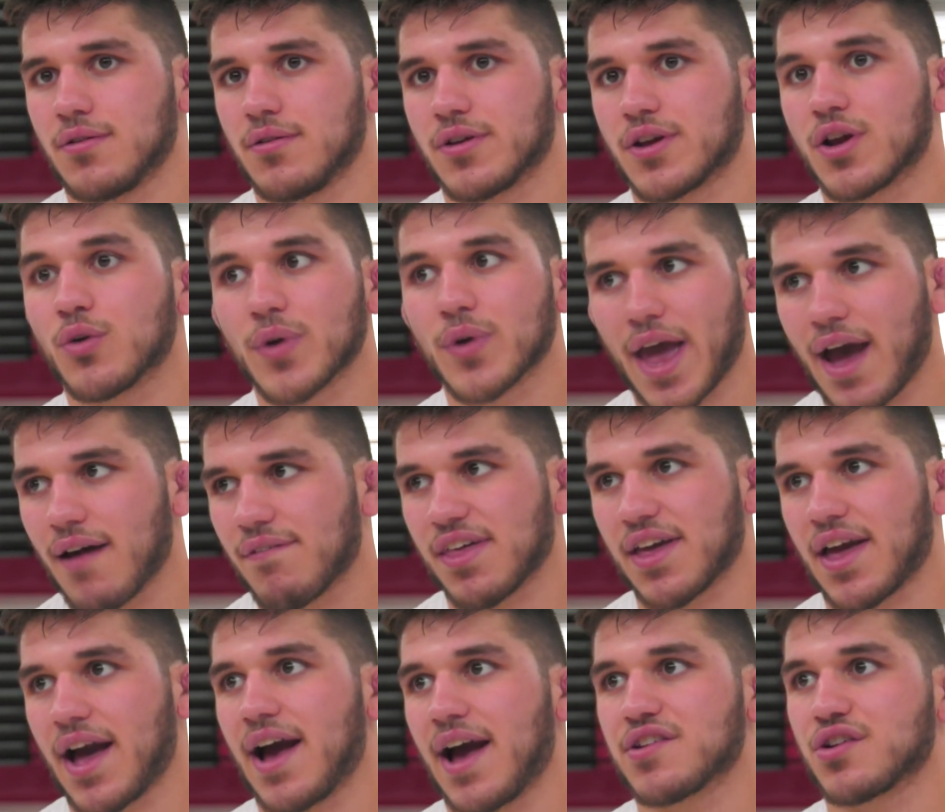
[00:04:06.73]
You know, we have the
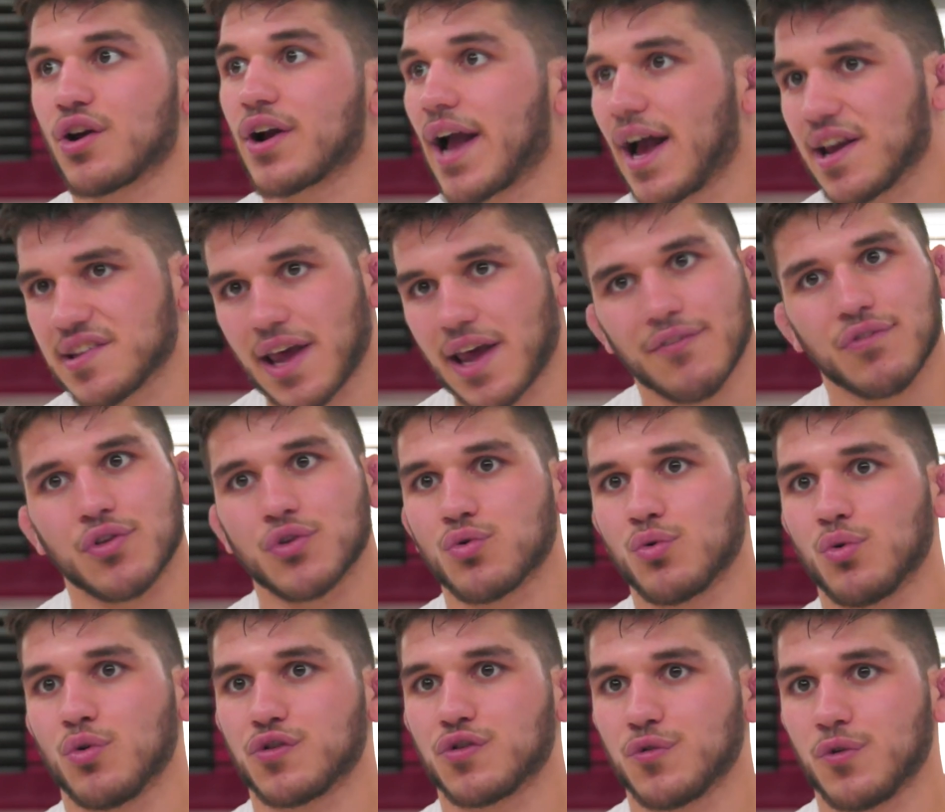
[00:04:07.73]
guys. Our guys have the
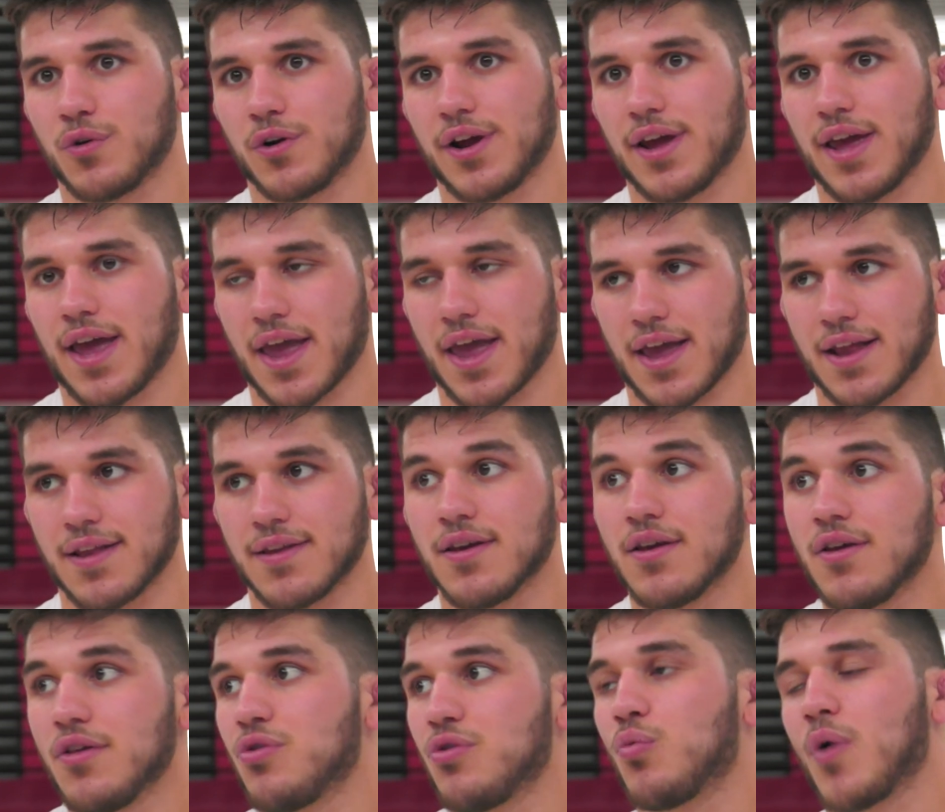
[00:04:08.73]
tools for it. And
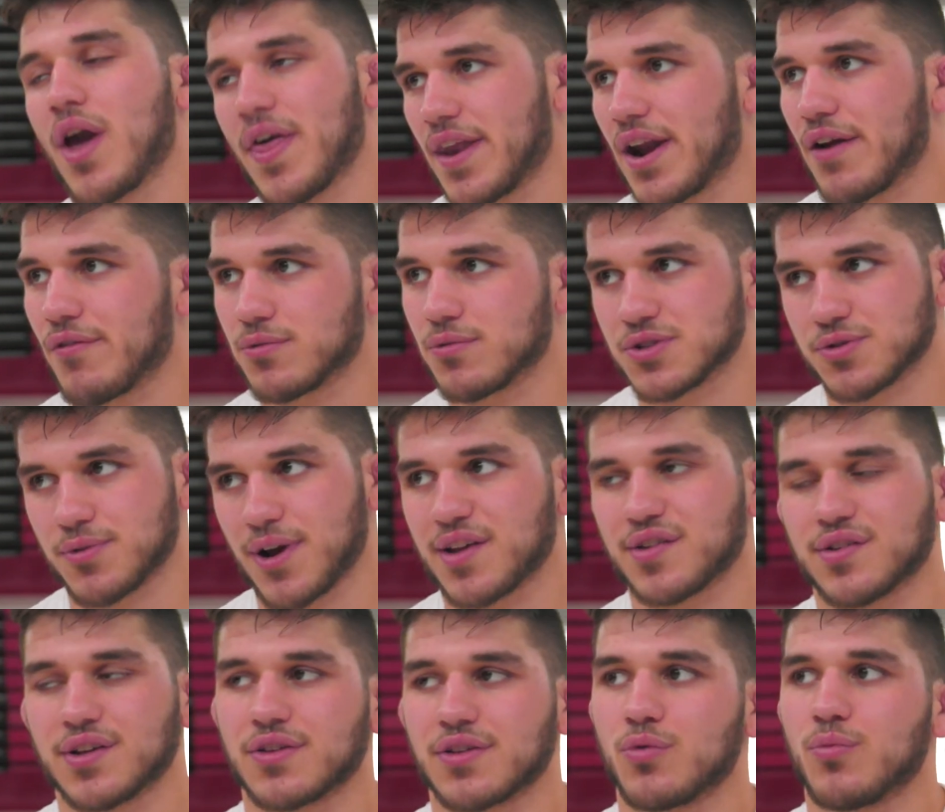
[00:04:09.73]
the way that everyone's
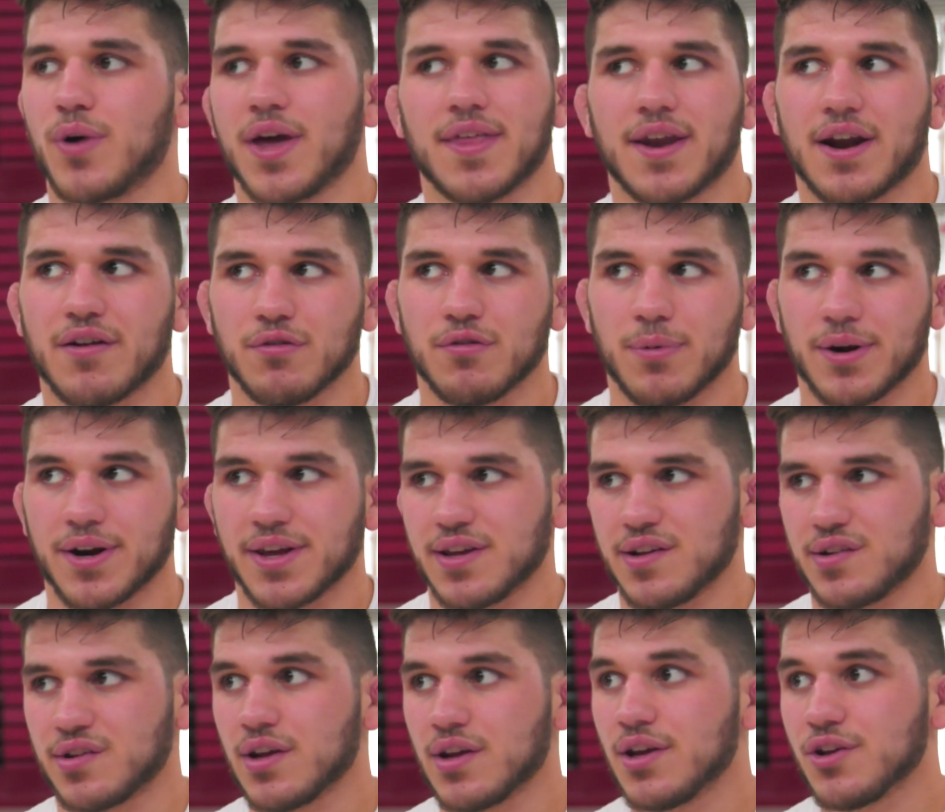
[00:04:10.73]
wrestling, the way that everybody
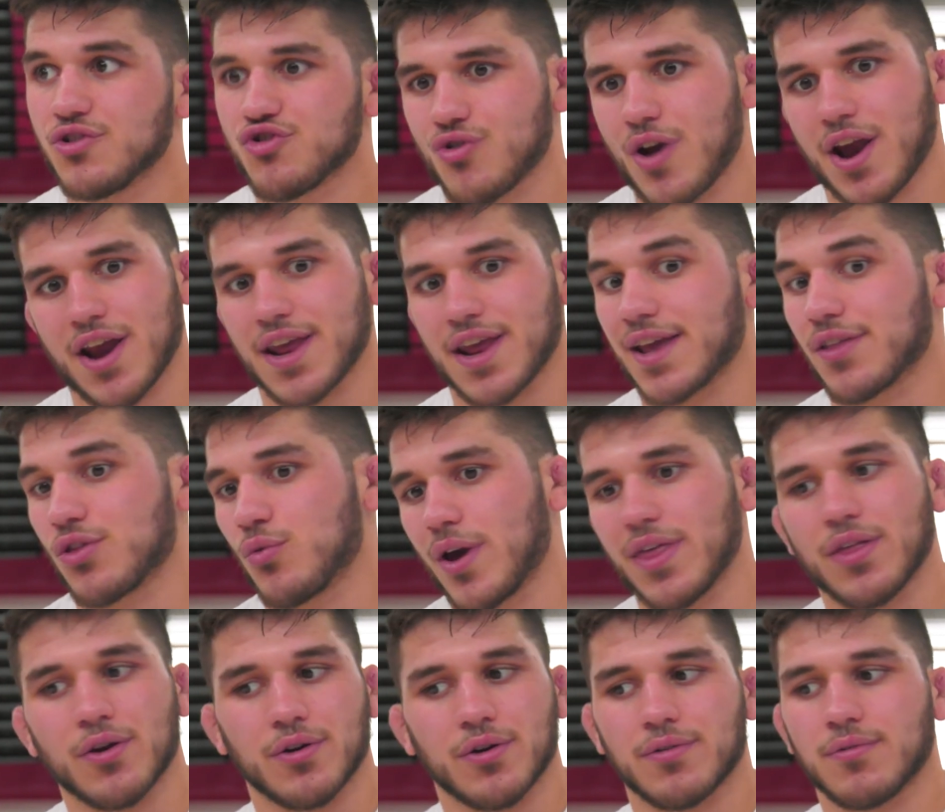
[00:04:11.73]
is training, the
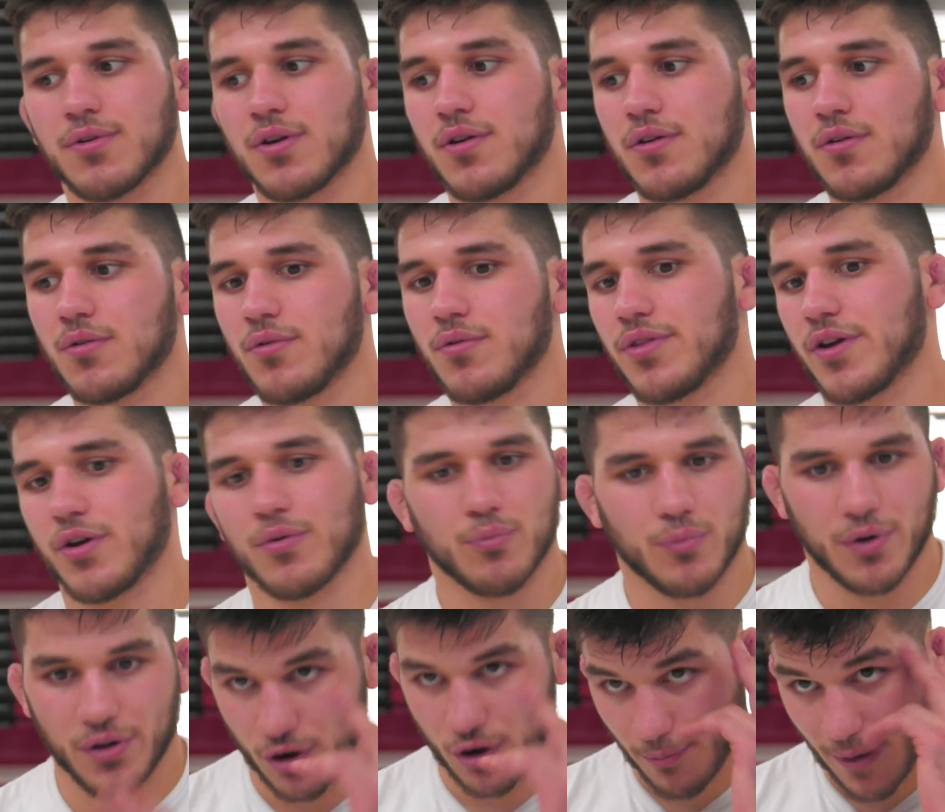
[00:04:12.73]
way they're
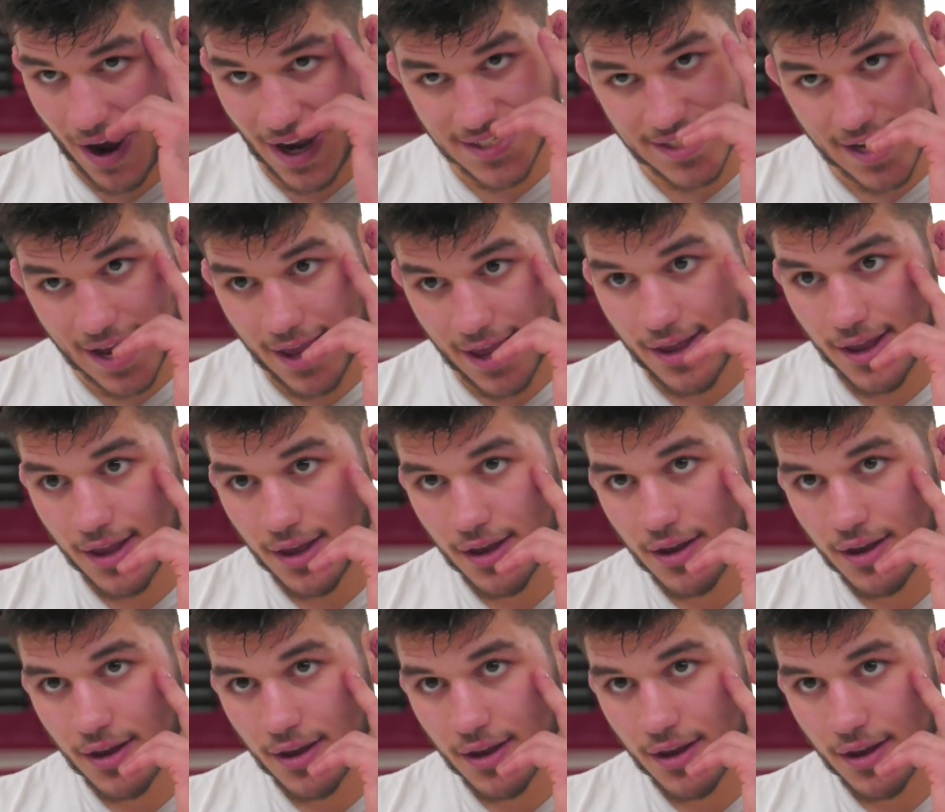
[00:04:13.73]
where their mind's at.